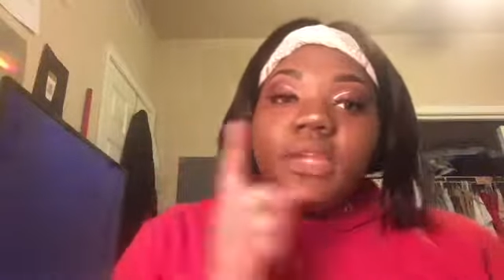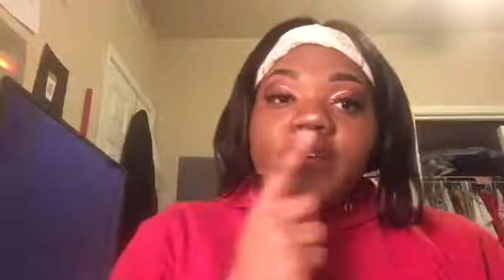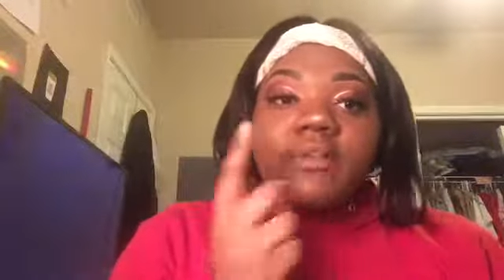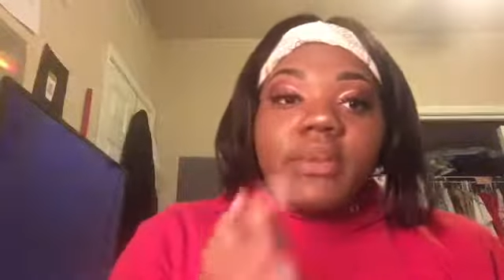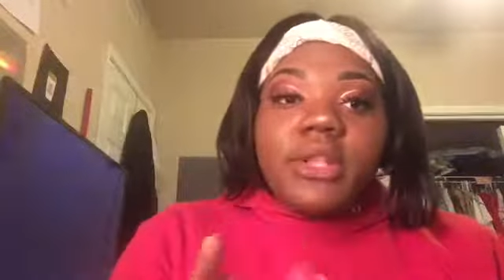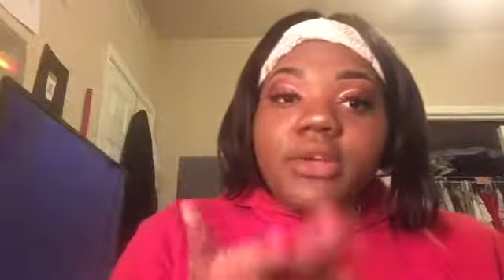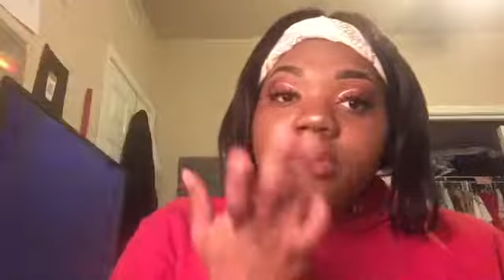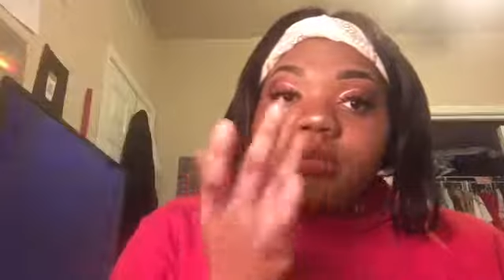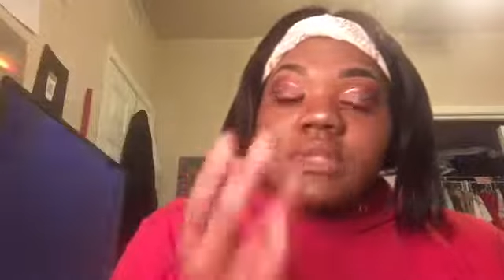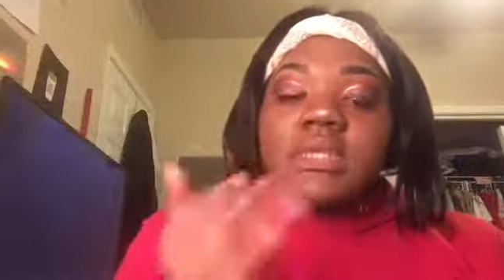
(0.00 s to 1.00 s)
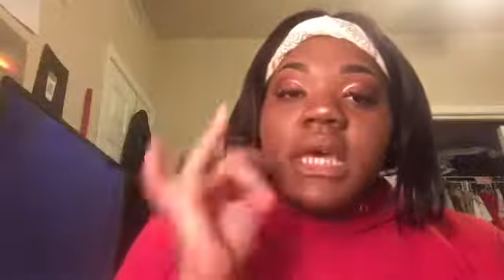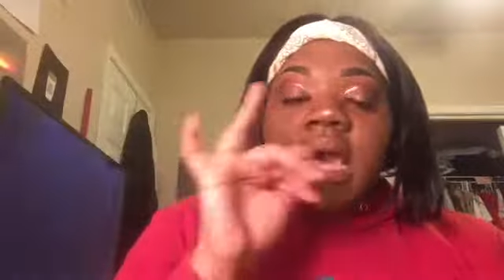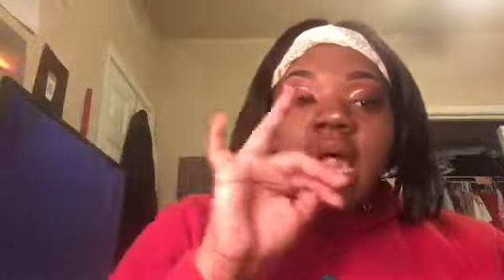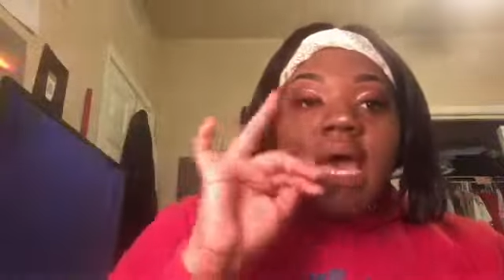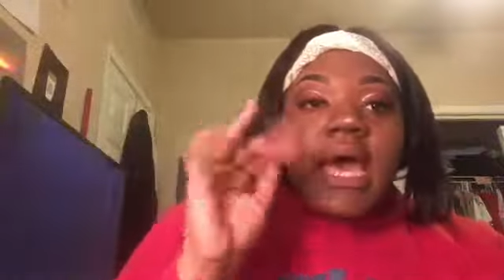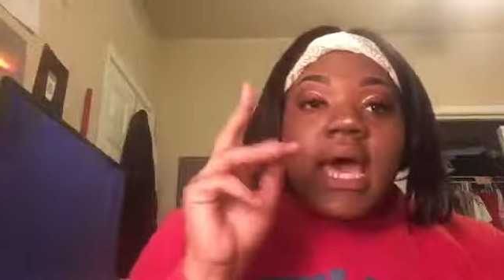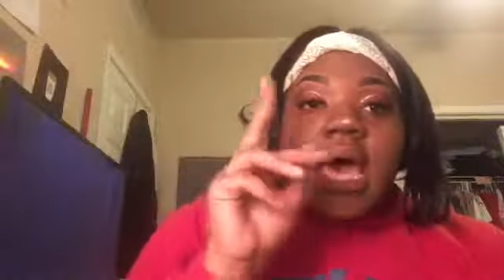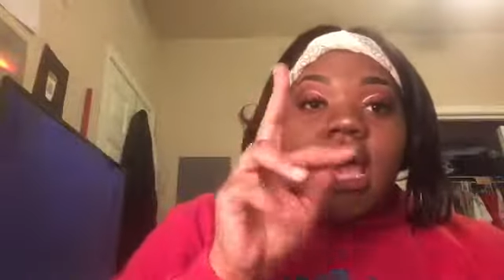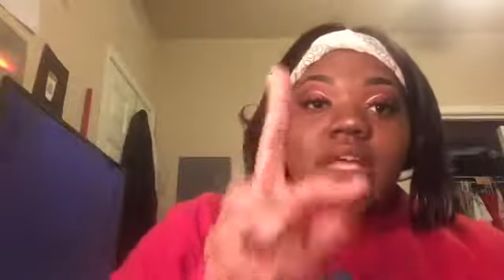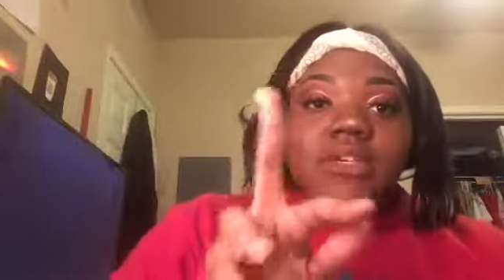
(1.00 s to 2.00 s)
And for my nose,
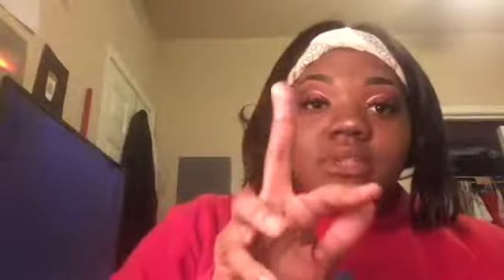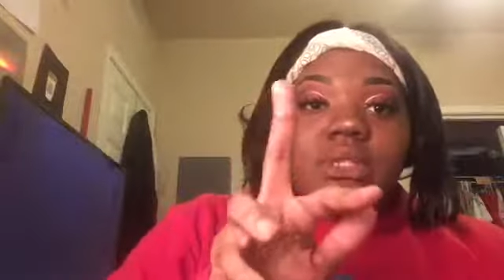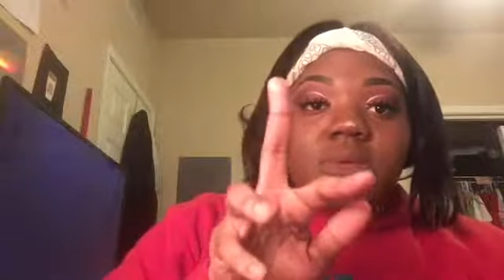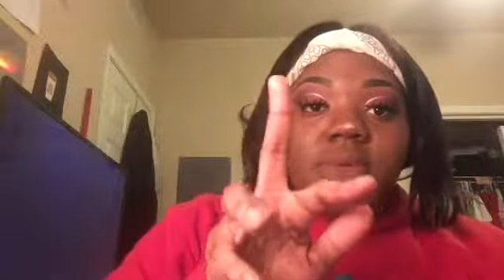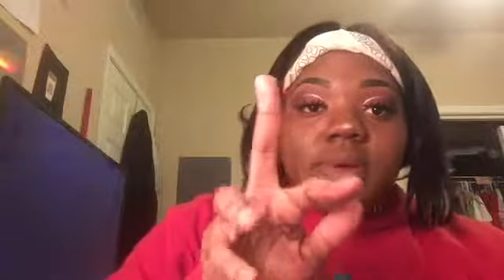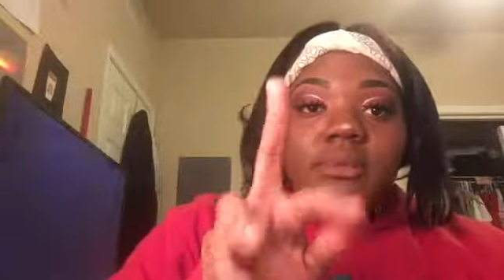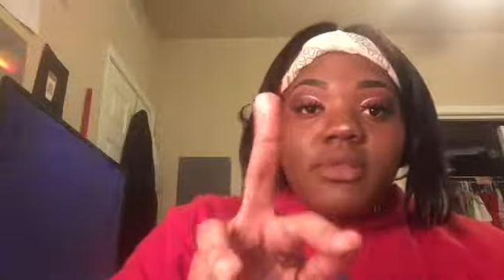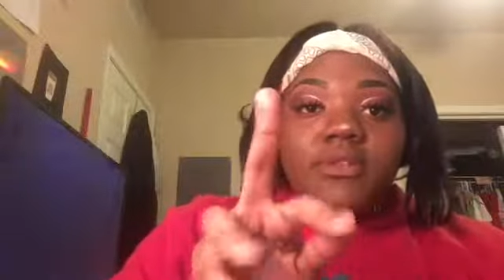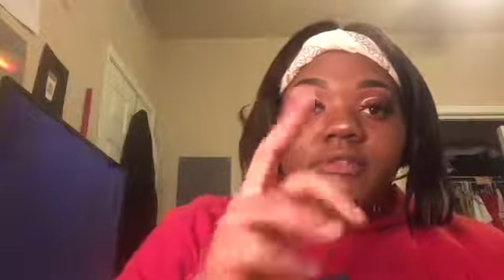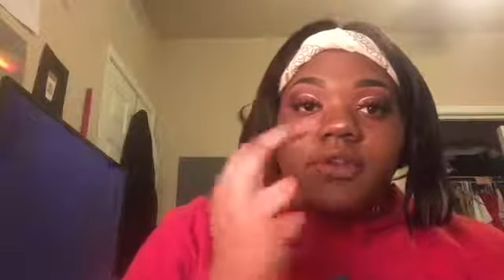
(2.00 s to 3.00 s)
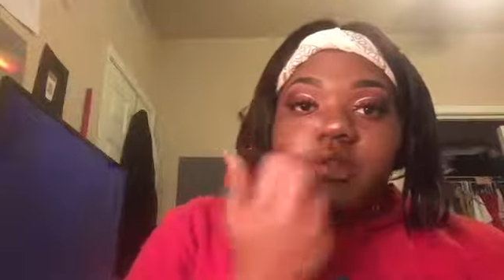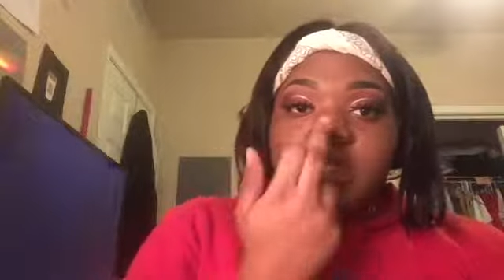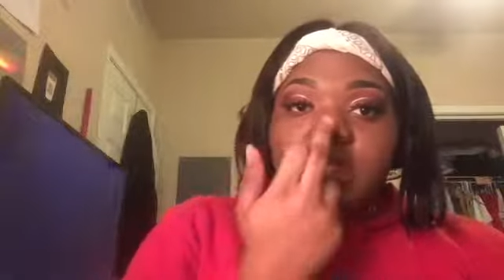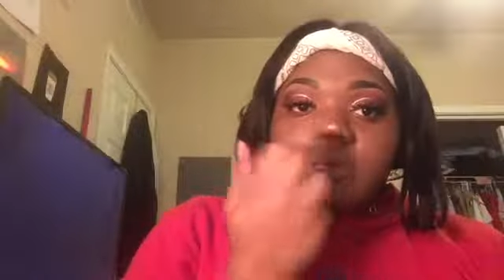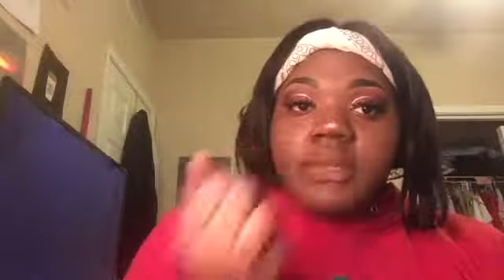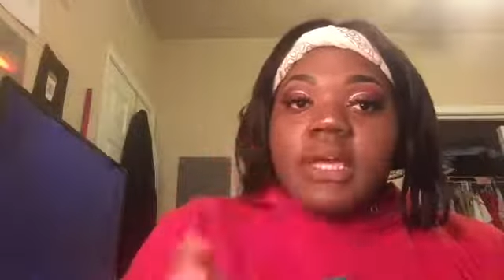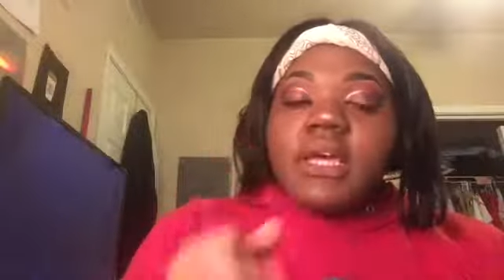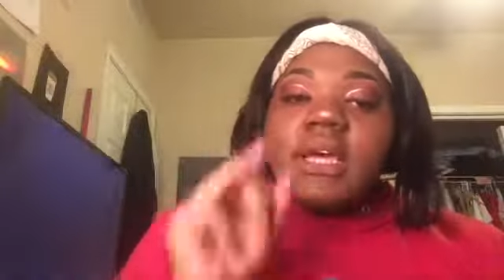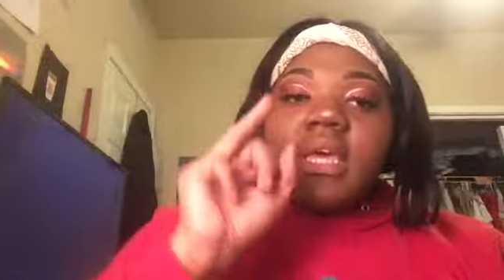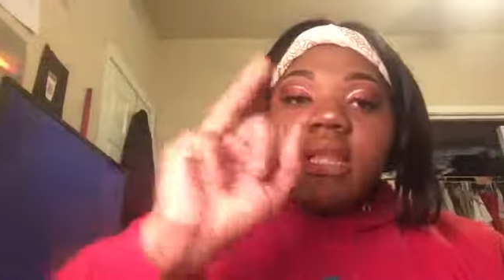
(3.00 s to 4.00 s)
I use it with my middle finger to apply
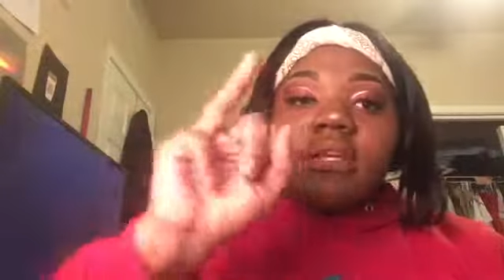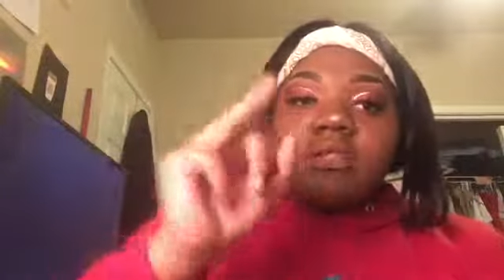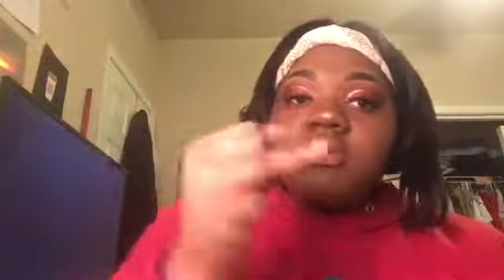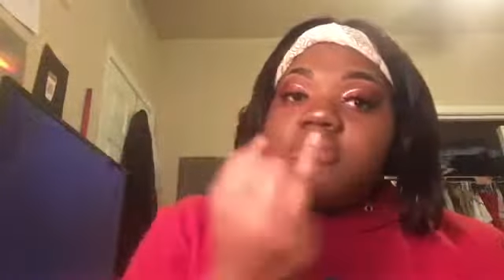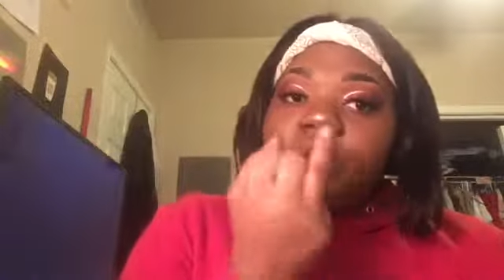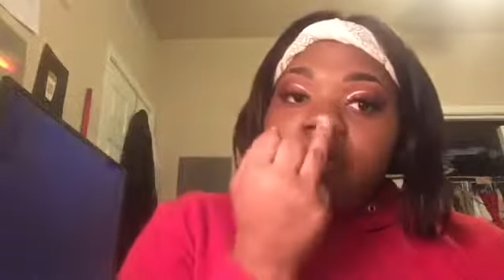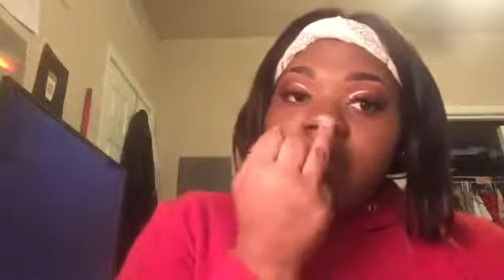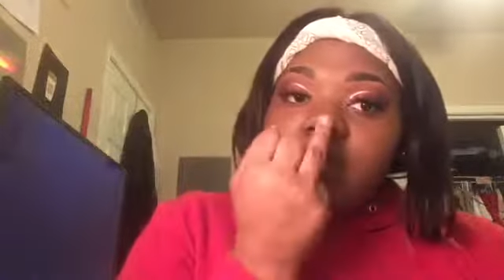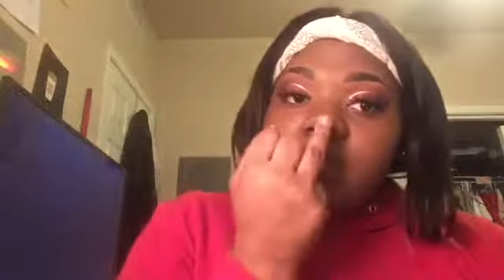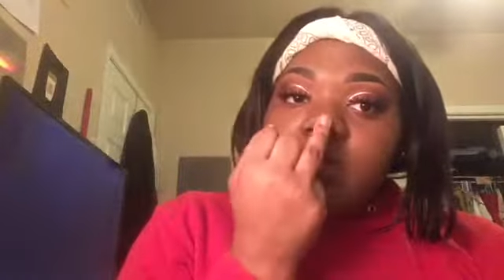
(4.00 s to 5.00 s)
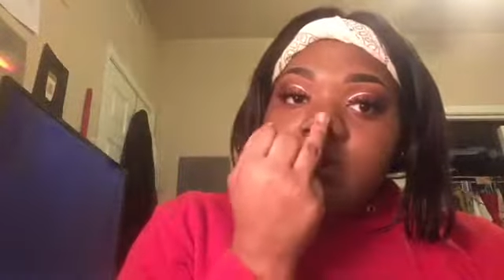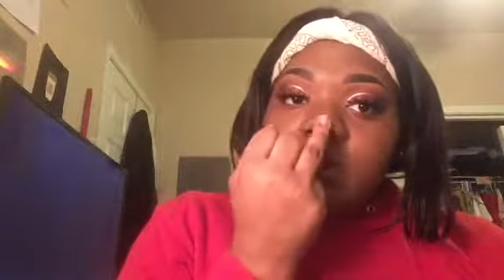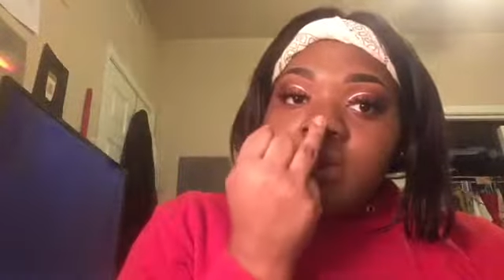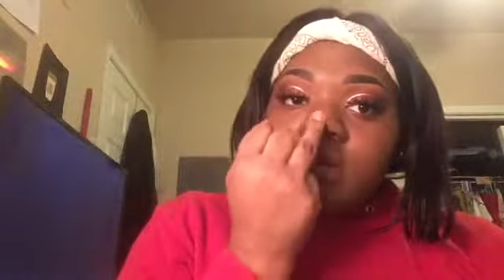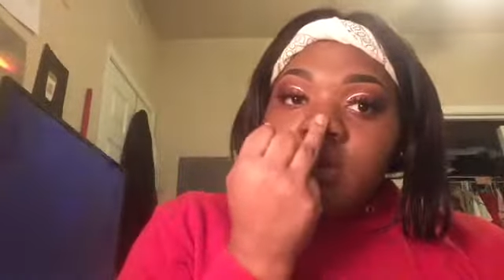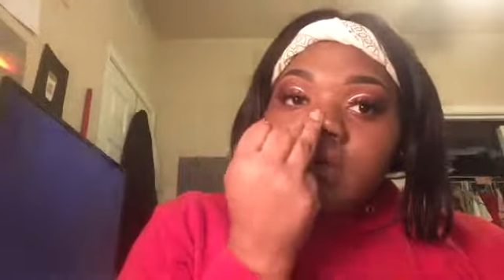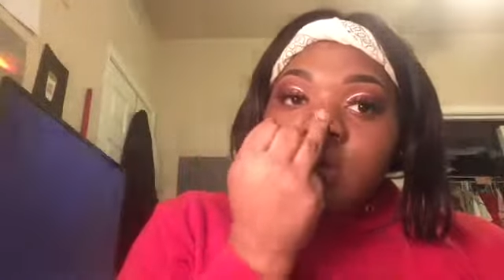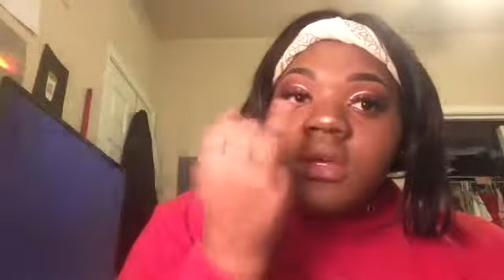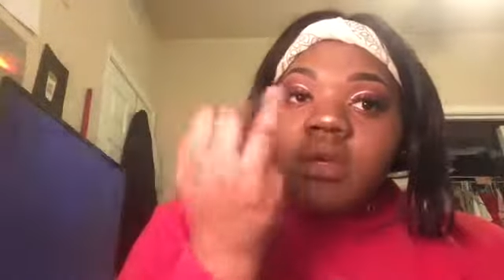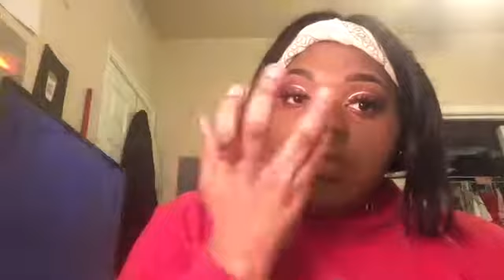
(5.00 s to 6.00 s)
it, and I use my ring finger
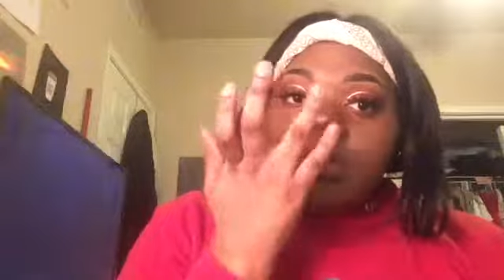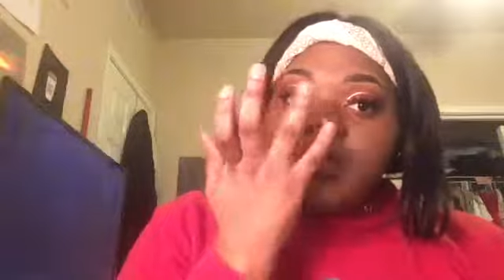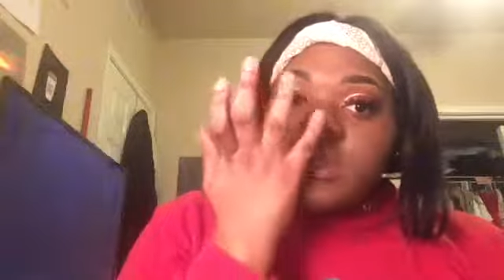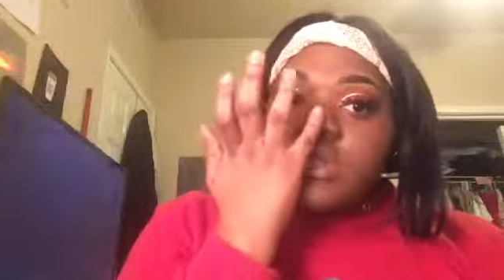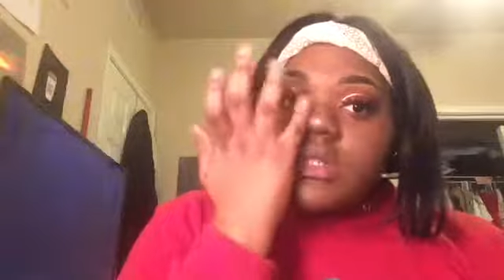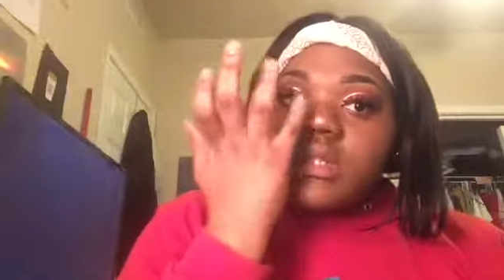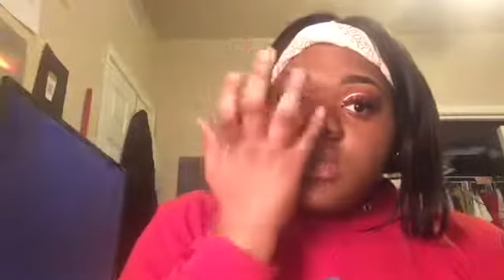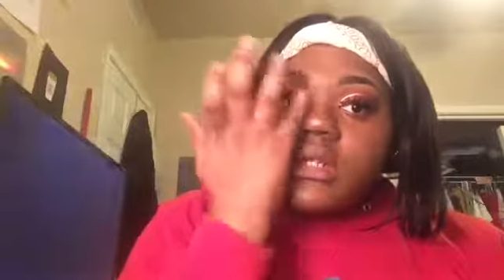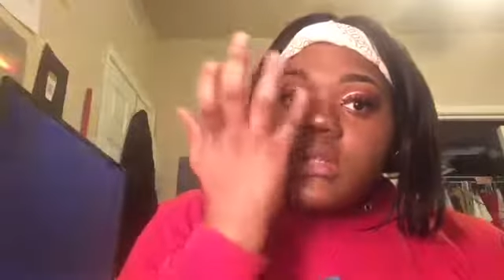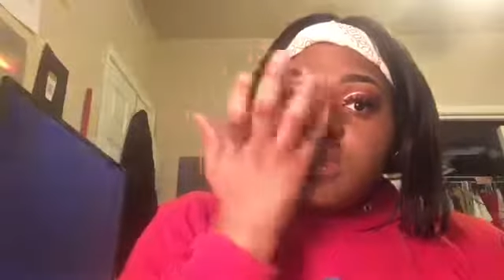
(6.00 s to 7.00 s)
to just